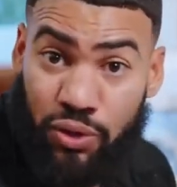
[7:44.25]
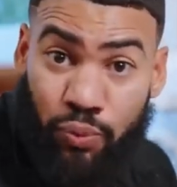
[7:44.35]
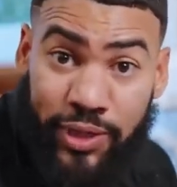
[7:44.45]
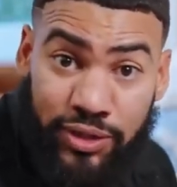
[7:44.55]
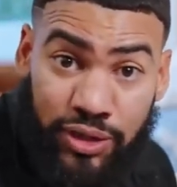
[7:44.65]

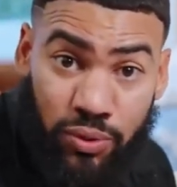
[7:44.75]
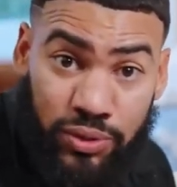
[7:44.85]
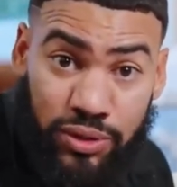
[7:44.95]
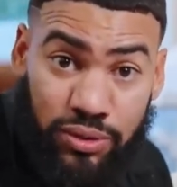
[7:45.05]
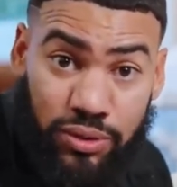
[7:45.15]
We
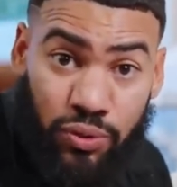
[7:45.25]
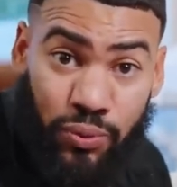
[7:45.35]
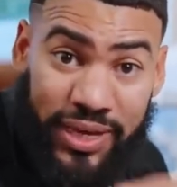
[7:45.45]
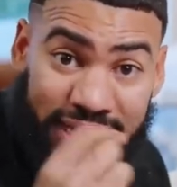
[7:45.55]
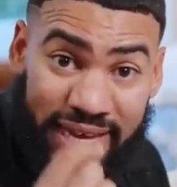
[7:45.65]
don't.
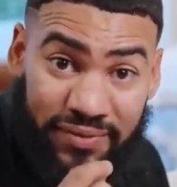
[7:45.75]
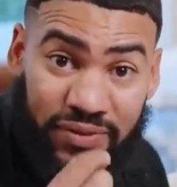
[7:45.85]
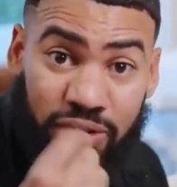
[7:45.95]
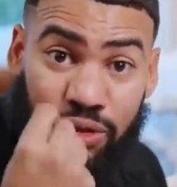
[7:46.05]
We give